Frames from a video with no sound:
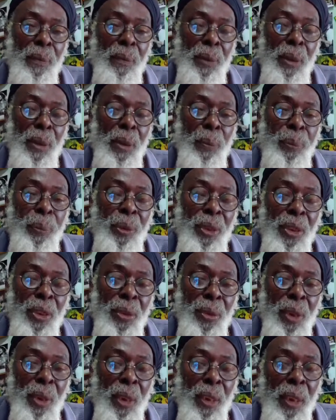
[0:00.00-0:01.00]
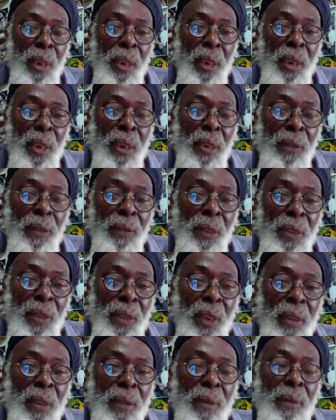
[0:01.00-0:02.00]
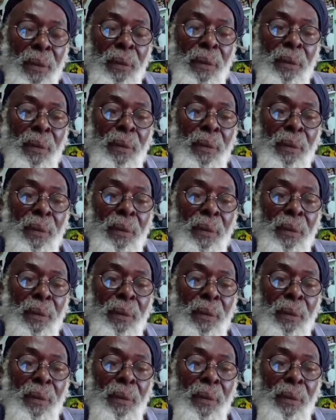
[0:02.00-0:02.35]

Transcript: within the priesthood and the collectiveness. And